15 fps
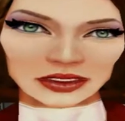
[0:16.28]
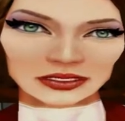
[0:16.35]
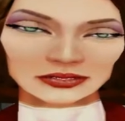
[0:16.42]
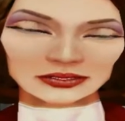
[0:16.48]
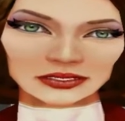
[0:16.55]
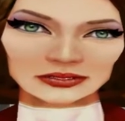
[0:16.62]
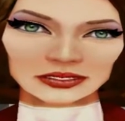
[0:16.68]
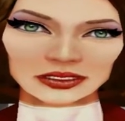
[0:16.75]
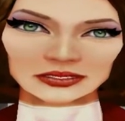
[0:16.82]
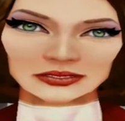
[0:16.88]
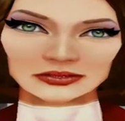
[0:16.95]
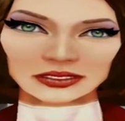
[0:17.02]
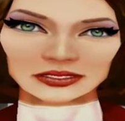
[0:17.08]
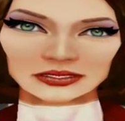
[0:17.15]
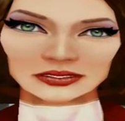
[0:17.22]
Just what's in his
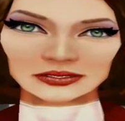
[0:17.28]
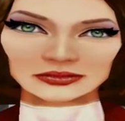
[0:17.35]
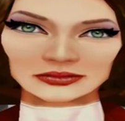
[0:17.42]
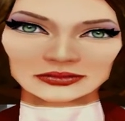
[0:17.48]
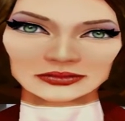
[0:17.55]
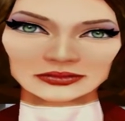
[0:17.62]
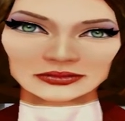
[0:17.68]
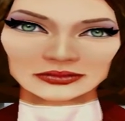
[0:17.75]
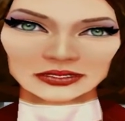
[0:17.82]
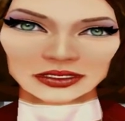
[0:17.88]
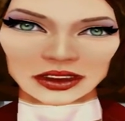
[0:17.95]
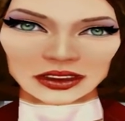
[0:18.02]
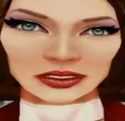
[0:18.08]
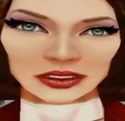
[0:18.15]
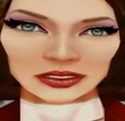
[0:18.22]
file.
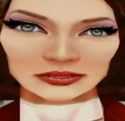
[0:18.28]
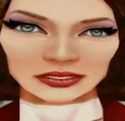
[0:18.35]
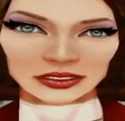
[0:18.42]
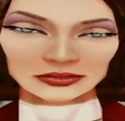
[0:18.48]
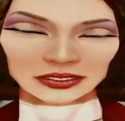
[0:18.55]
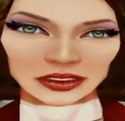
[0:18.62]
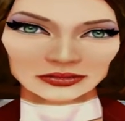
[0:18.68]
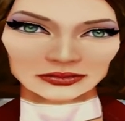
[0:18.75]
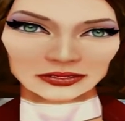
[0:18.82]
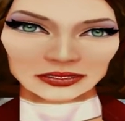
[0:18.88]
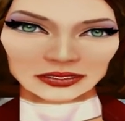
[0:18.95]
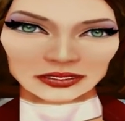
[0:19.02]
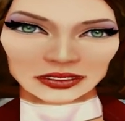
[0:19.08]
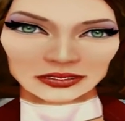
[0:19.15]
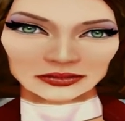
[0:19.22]
Born in Kamchatka
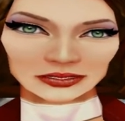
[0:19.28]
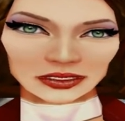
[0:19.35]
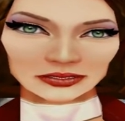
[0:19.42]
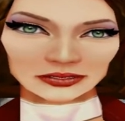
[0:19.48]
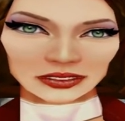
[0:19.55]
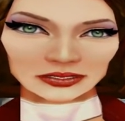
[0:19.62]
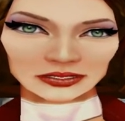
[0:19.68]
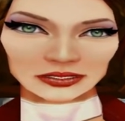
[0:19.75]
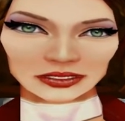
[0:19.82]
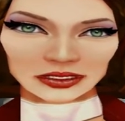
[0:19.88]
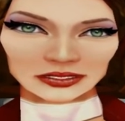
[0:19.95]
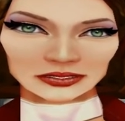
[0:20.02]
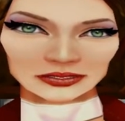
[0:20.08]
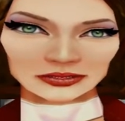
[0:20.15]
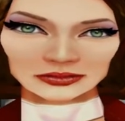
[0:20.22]
in
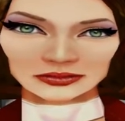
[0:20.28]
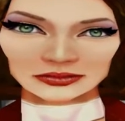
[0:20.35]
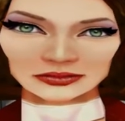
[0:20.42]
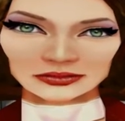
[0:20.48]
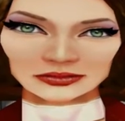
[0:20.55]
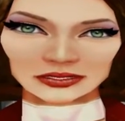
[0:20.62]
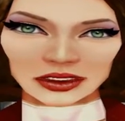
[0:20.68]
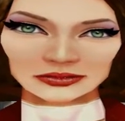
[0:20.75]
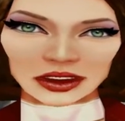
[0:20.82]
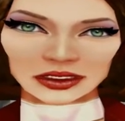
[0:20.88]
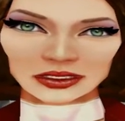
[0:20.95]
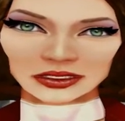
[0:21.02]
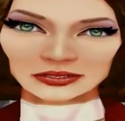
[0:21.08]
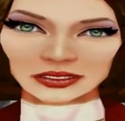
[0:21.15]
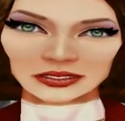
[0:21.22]
1921.
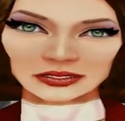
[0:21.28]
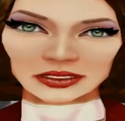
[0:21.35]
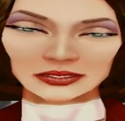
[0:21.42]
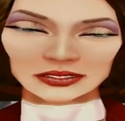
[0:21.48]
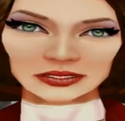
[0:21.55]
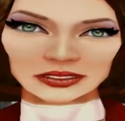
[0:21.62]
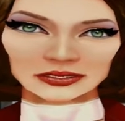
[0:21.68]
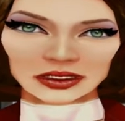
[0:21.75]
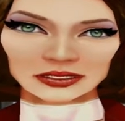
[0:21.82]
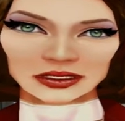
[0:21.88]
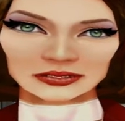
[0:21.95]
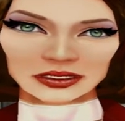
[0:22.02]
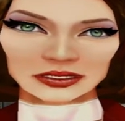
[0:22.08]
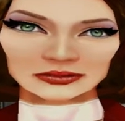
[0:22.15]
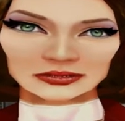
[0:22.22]
Distinguished himself as an
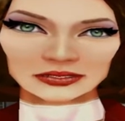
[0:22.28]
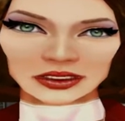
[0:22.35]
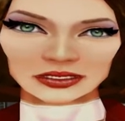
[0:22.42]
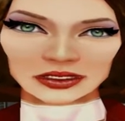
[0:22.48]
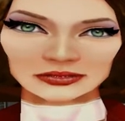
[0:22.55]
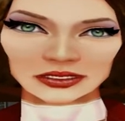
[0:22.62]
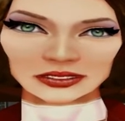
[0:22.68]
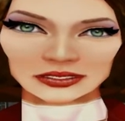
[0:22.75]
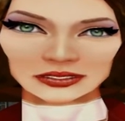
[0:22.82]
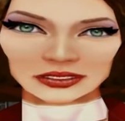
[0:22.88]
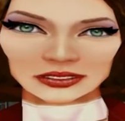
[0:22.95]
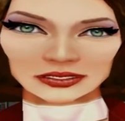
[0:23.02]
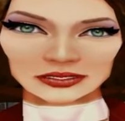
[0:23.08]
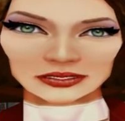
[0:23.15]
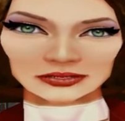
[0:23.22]
academic prodigy and
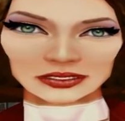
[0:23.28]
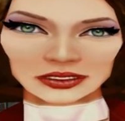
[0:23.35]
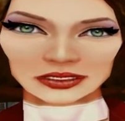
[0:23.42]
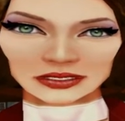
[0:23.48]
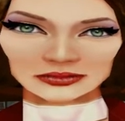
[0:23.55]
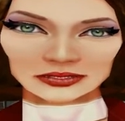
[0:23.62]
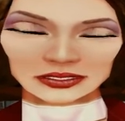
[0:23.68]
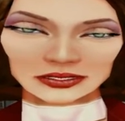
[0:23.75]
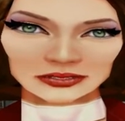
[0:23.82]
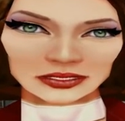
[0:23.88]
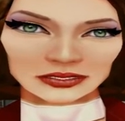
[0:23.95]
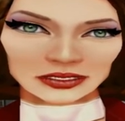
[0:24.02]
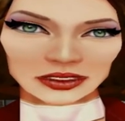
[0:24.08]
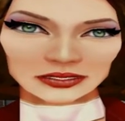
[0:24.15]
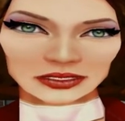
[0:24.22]
master chess player by
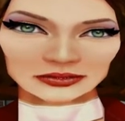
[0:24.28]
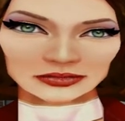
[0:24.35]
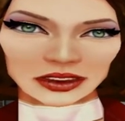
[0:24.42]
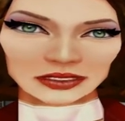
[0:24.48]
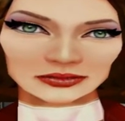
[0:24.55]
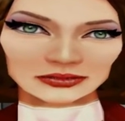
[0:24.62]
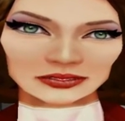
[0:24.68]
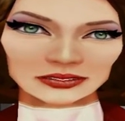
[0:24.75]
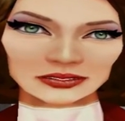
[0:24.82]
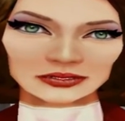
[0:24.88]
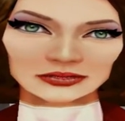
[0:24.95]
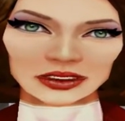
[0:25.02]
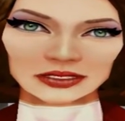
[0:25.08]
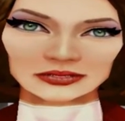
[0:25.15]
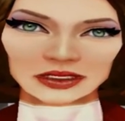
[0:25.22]
the age of eight,
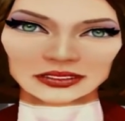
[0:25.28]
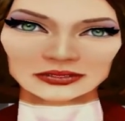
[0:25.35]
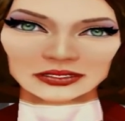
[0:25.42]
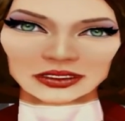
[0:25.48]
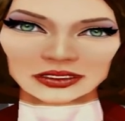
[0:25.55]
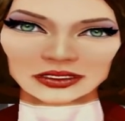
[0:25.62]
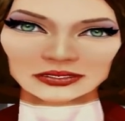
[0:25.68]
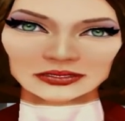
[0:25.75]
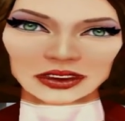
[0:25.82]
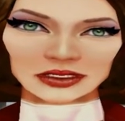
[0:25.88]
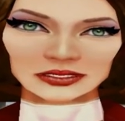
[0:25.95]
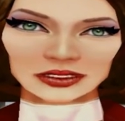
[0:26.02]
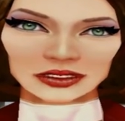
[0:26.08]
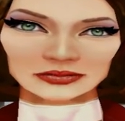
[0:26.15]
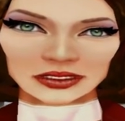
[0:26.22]
by which time he'd
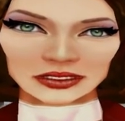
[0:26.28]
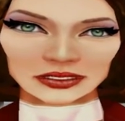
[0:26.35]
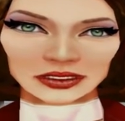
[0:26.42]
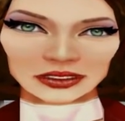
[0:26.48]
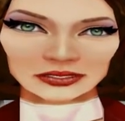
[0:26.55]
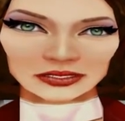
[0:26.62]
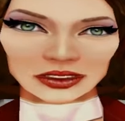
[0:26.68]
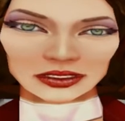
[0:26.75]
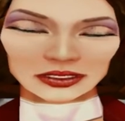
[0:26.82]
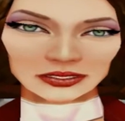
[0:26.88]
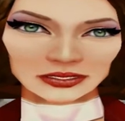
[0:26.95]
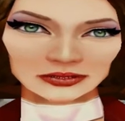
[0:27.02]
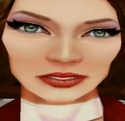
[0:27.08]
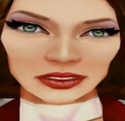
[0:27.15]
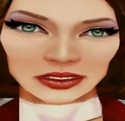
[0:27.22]
also earned
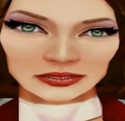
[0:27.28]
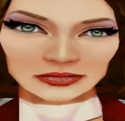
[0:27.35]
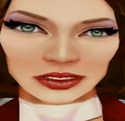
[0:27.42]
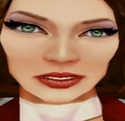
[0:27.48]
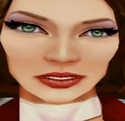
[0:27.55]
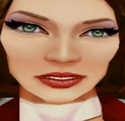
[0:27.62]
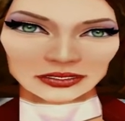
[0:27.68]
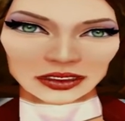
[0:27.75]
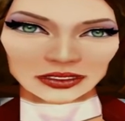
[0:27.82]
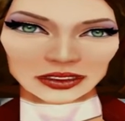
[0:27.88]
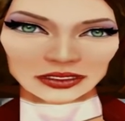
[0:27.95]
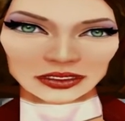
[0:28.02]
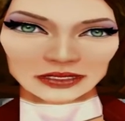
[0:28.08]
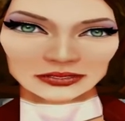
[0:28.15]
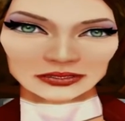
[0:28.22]
notoriety for refining
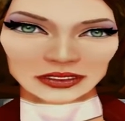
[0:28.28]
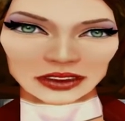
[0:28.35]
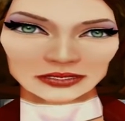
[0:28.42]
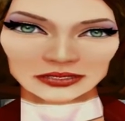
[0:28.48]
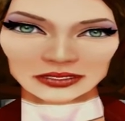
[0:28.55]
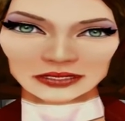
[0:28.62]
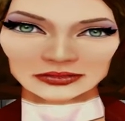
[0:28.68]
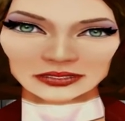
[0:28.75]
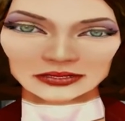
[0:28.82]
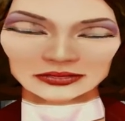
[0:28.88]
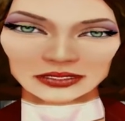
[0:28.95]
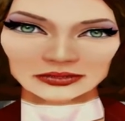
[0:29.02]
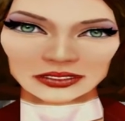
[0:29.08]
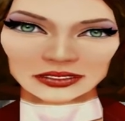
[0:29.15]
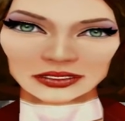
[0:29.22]
various torture
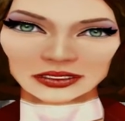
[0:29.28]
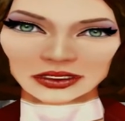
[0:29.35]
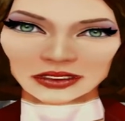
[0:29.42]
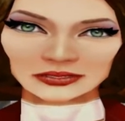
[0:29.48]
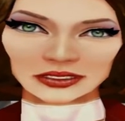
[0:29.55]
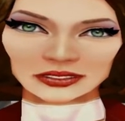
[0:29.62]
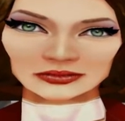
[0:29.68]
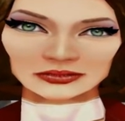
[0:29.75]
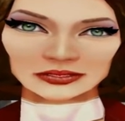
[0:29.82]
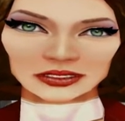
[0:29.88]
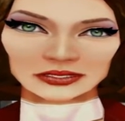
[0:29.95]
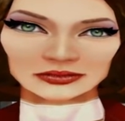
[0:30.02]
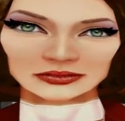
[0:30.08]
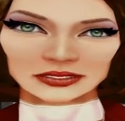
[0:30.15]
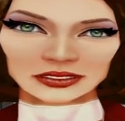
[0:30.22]
techniques on neighbors'
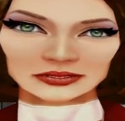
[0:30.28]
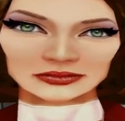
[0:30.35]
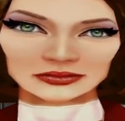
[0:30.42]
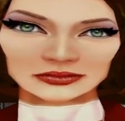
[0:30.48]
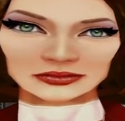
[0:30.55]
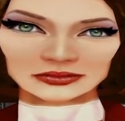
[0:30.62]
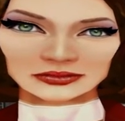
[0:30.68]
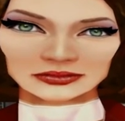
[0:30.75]
pets.